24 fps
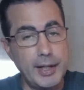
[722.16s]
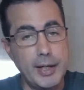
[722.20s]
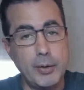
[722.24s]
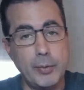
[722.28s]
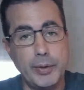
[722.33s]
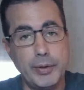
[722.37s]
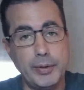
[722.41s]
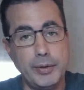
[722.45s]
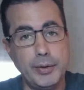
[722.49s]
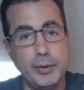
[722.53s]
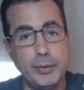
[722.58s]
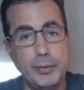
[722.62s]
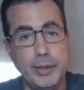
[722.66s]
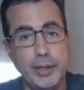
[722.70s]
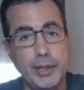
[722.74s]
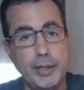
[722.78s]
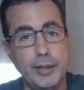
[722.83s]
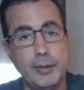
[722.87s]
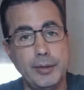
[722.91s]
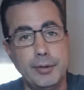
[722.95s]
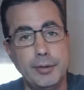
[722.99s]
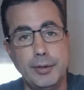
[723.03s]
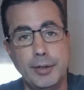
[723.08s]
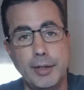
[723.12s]
whether you
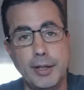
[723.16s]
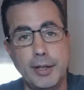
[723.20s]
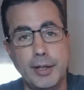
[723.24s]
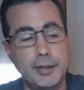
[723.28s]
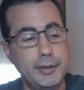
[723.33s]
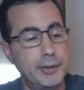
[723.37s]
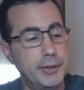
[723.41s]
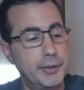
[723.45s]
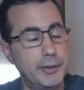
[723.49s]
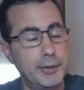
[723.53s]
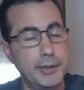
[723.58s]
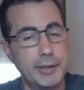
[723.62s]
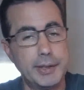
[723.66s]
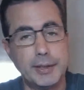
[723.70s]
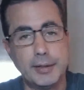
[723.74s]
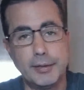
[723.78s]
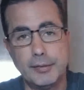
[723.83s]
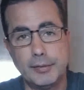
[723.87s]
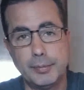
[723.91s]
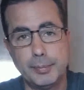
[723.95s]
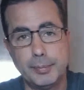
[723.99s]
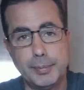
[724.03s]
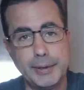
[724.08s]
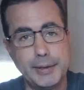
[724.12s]
need it or not. You're only going
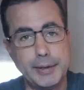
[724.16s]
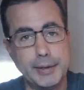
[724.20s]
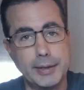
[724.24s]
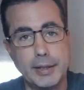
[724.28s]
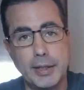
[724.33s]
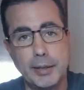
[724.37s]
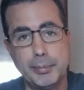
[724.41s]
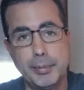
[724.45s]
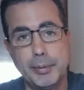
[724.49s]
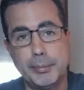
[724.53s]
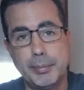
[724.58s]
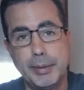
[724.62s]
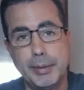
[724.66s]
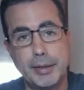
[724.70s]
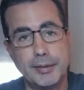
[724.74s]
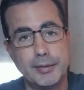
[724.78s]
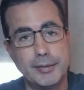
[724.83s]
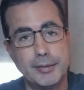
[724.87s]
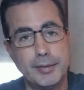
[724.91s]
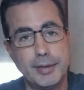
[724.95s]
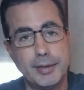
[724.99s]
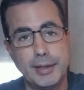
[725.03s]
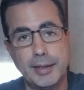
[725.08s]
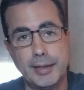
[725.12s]
to spend a couple
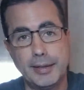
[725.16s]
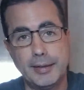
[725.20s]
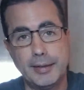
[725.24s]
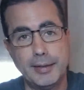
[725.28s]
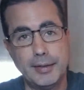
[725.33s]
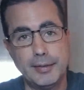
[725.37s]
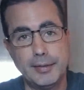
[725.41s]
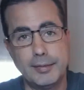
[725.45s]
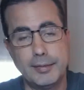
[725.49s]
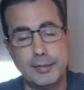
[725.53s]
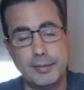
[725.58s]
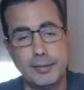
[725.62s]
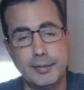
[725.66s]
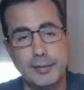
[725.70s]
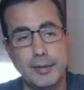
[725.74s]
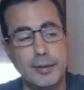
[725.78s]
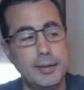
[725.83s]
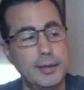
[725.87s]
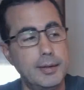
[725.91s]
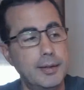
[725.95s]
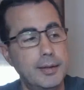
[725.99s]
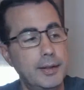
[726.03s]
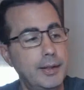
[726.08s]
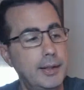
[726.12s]
bucks to get this
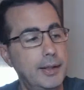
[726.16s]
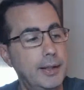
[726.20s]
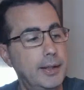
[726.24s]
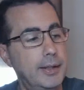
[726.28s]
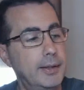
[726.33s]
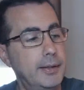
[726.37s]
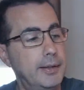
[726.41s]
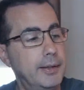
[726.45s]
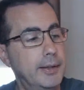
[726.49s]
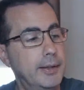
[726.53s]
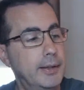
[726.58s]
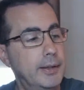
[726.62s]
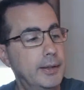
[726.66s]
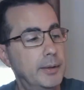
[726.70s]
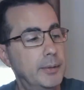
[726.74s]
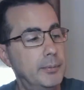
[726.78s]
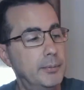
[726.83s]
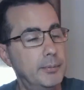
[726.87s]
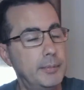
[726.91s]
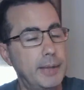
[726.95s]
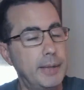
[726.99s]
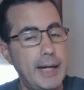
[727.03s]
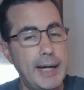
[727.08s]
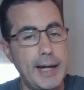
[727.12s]
and
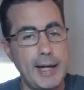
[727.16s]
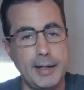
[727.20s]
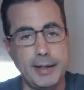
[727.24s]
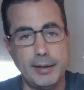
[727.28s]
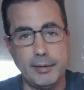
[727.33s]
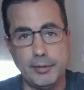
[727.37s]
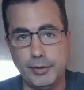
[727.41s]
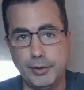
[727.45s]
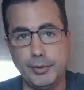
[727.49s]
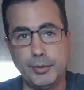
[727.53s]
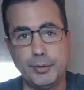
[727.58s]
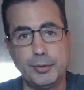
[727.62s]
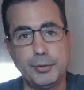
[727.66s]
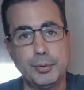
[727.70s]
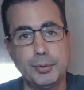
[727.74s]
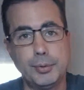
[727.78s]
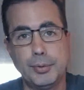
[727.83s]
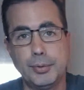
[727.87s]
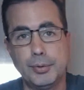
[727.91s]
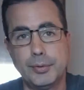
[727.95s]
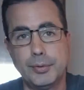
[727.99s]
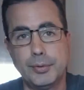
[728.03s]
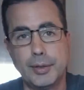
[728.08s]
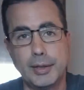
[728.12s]
um, add it to your
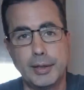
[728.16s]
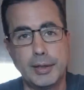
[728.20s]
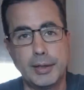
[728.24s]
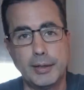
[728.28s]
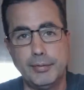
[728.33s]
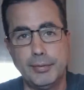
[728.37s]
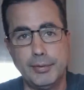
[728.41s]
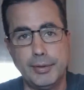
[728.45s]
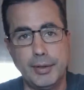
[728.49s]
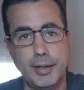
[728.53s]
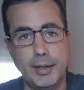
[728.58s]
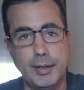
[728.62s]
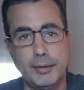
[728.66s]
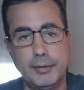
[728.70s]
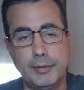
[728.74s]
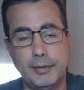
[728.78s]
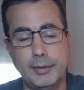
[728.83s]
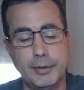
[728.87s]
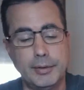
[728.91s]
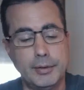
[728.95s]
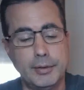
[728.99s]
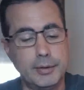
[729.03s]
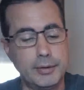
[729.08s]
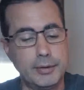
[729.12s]
tools, like I've said,
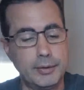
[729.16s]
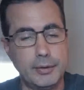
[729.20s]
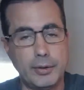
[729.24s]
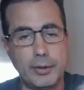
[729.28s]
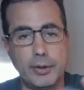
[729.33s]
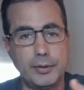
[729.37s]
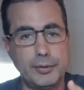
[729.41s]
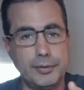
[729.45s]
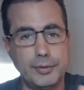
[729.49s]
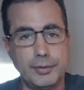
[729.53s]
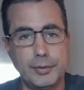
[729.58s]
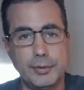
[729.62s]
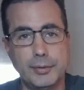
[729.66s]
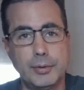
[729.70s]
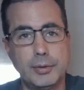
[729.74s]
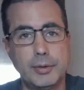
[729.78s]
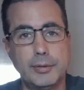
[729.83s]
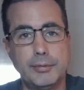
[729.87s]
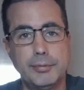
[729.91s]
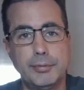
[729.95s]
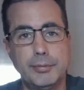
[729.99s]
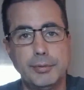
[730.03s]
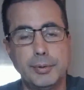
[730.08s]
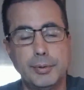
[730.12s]
your little arsenal
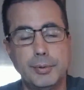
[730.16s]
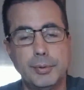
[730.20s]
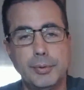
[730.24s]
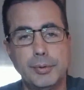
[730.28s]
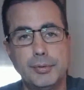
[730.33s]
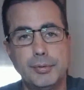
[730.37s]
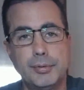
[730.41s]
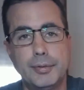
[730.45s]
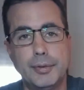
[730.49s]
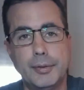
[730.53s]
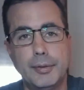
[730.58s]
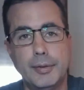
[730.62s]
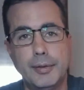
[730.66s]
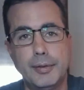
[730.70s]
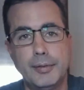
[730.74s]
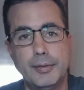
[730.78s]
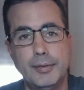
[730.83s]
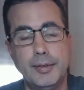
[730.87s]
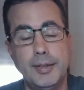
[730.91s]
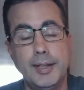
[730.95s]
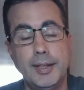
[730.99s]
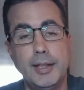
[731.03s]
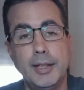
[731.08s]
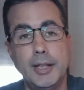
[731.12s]
of tools for the
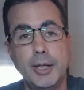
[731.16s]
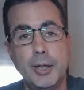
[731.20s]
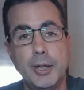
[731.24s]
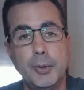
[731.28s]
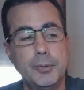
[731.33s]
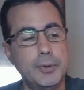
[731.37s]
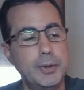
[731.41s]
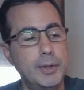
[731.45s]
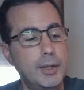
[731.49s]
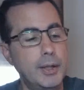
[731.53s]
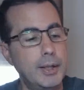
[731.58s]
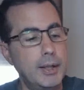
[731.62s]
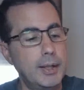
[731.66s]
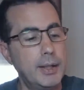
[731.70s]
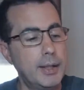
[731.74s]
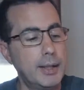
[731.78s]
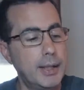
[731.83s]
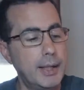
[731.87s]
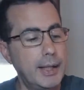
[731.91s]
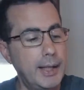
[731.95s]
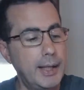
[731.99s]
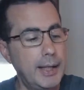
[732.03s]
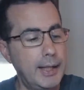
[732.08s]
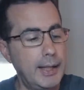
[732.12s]
Zino.
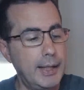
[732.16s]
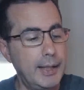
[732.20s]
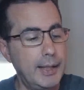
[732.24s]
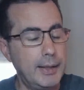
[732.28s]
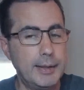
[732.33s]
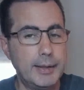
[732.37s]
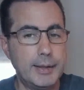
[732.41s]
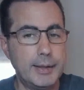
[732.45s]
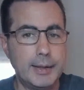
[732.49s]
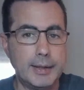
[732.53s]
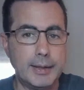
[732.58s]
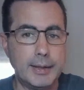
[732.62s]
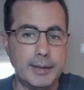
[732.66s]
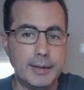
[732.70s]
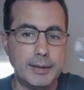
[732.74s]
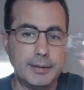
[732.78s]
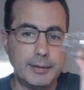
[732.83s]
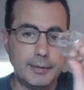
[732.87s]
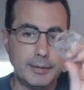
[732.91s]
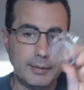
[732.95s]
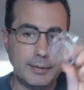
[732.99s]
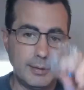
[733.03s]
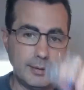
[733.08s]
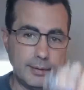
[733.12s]
And
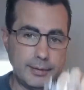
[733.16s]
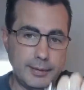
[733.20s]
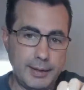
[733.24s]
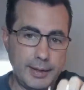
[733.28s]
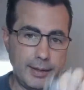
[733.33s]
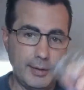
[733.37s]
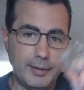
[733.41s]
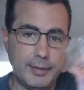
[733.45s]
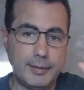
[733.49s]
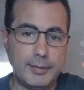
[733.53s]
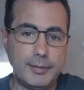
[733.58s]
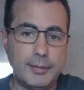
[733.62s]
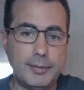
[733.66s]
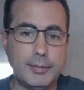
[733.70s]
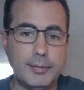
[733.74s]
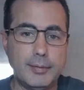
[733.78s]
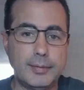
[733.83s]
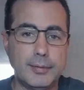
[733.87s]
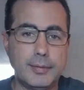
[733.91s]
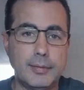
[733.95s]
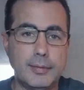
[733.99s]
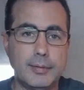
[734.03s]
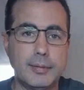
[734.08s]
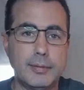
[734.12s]
uh, take
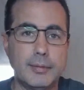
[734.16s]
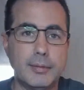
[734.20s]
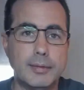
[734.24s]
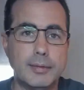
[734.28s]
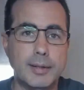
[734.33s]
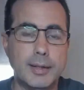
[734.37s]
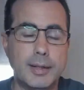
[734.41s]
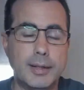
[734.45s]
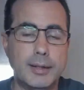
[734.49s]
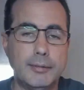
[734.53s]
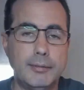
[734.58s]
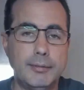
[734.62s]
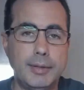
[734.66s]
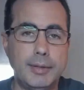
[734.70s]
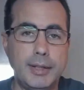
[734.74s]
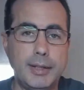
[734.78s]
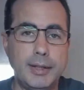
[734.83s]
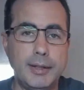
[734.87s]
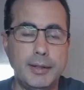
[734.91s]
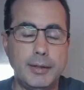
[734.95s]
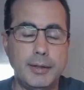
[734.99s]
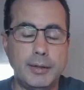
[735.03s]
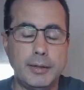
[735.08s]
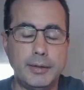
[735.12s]
this uh,
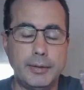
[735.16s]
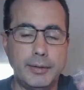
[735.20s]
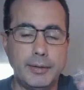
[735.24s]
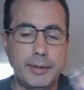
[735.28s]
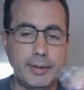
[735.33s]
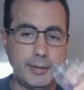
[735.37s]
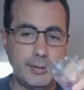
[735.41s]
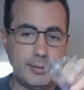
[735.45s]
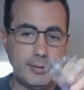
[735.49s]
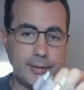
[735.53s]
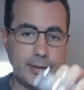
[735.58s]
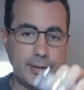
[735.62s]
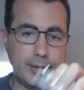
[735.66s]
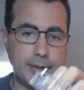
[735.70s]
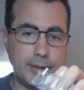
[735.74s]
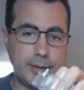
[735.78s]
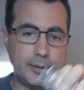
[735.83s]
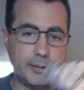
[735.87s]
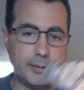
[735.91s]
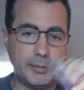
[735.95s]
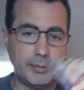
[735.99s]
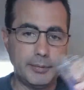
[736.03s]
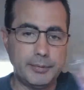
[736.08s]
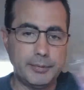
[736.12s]
video or this
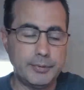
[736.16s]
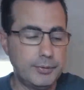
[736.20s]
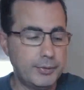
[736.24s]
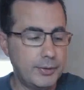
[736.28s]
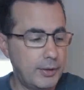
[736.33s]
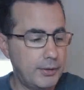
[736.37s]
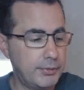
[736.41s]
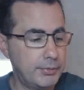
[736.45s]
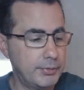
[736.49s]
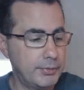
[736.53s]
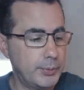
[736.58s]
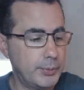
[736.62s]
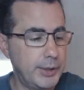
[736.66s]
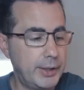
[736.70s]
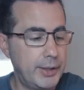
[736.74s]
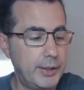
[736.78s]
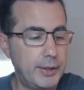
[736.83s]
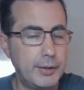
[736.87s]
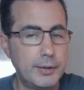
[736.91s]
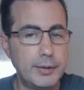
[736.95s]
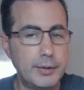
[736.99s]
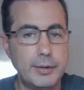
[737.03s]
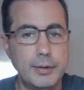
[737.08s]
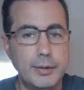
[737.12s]
uh, software